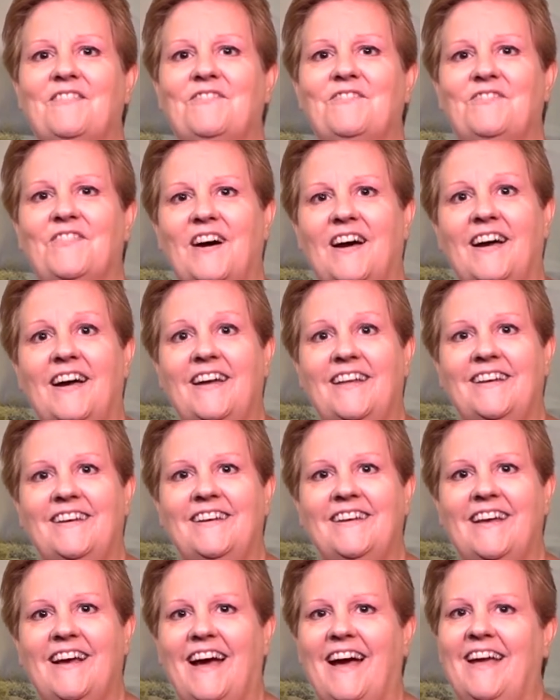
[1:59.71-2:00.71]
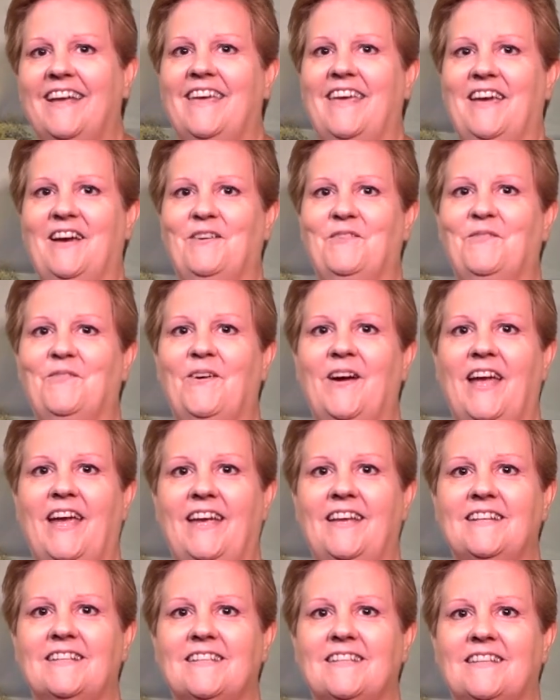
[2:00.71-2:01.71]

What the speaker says: fun? I can't wait.